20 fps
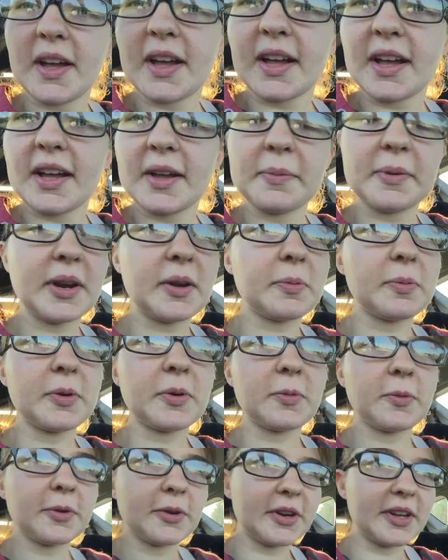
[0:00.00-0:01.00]
uh, but I'll put
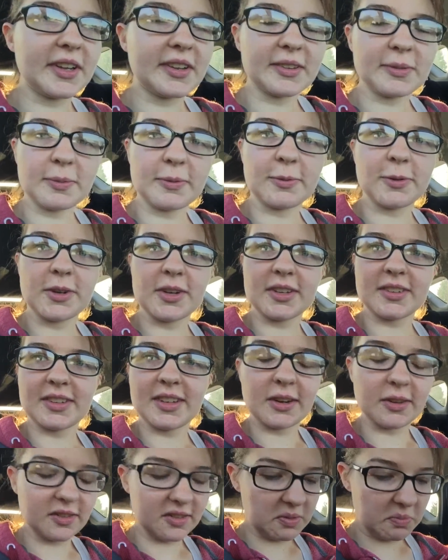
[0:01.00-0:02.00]
warnings before it because I
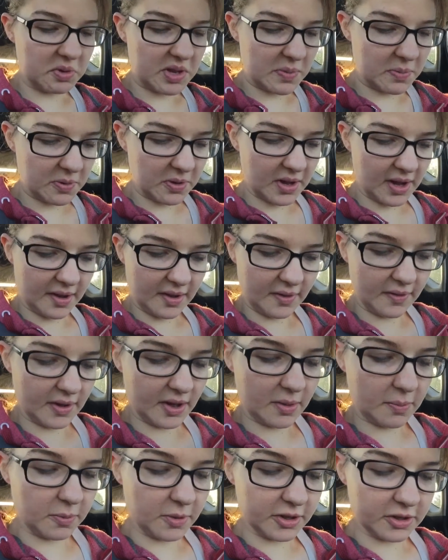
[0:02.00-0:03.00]
know some people have
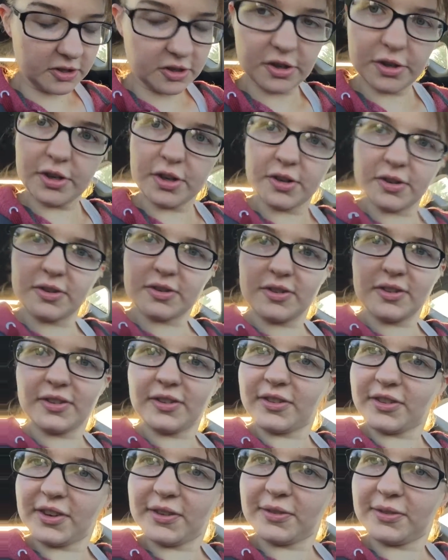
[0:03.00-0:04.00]
uh, blood sugars
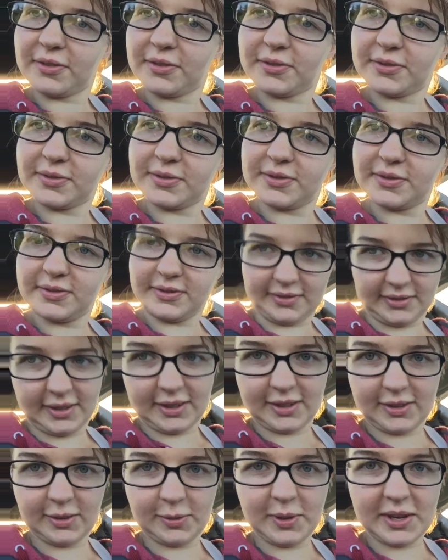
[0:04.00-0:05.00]
and stuff,
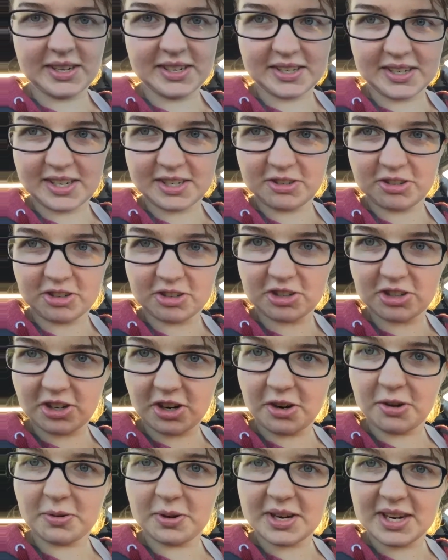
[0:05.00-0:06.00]
so I didn't actually
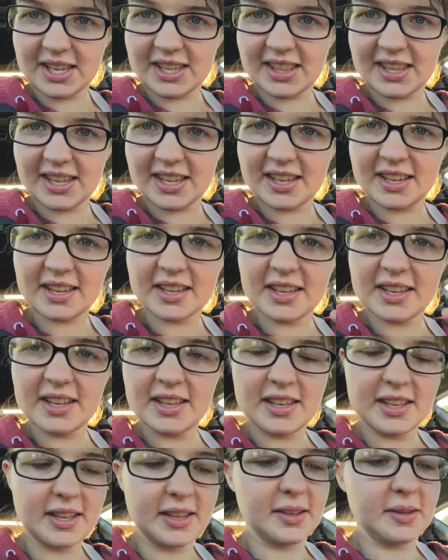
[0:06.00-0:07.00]
show anything.
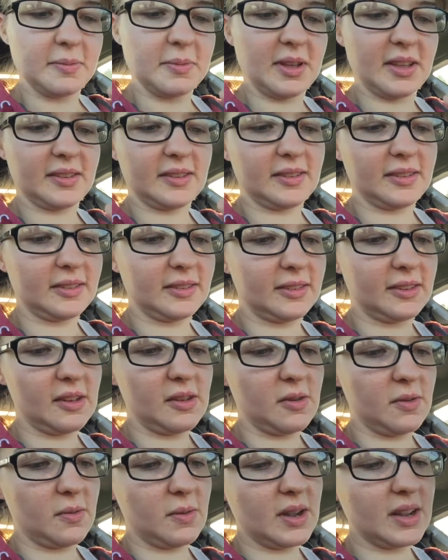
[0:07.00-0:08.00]
Yes,
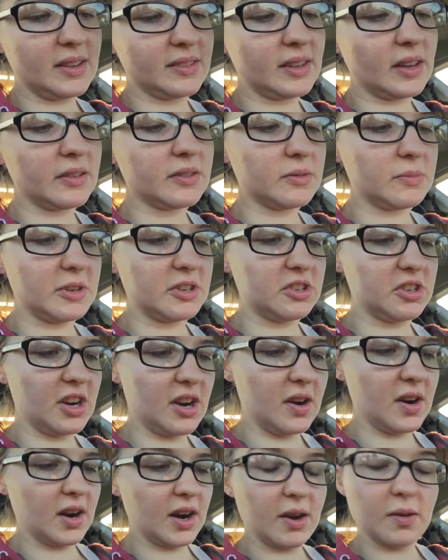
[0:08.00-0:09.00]
so I guess after my
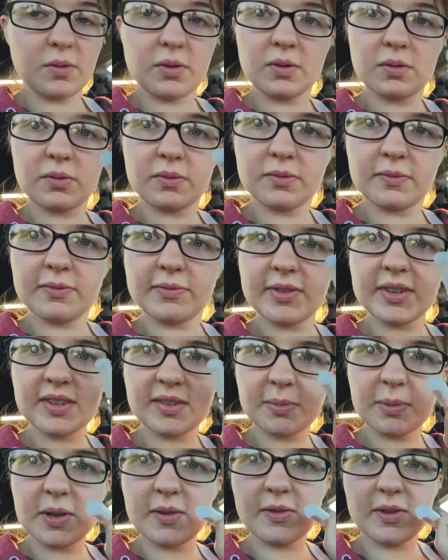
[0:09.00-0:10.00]
shower I will
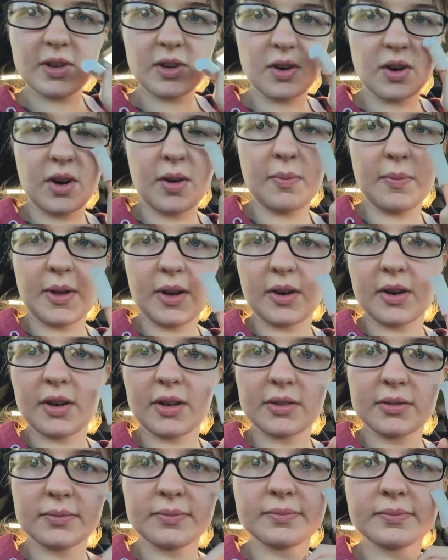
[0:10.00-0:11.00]
fix my finger up
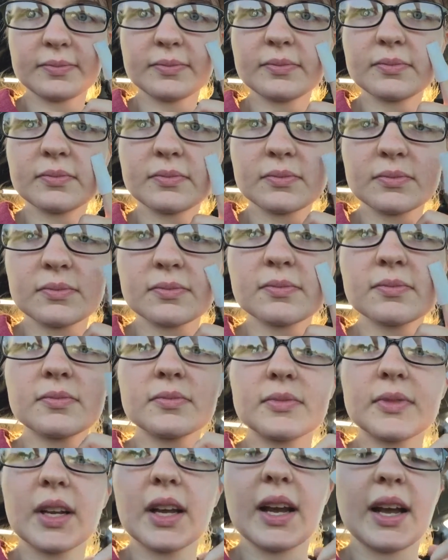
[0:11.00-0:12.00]
better.
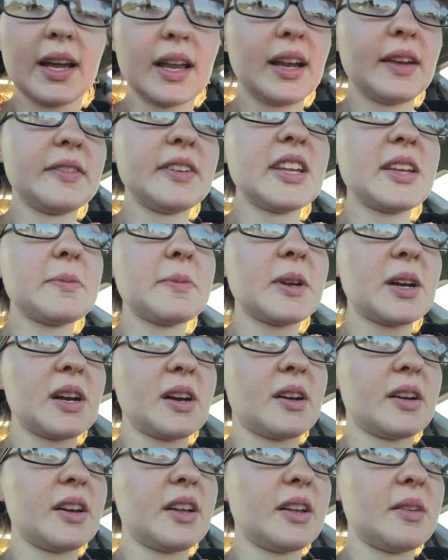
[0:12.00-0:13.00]
I have to keep an eye
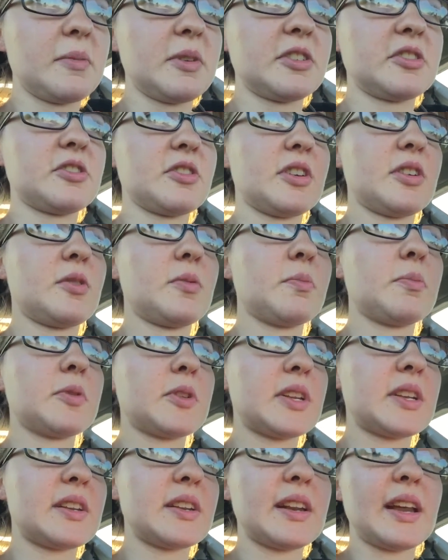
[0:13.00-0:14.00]
on it and make sure I don't
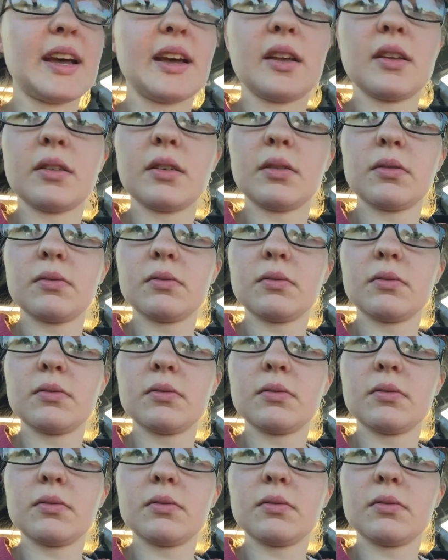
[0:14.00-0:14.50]
bleed to death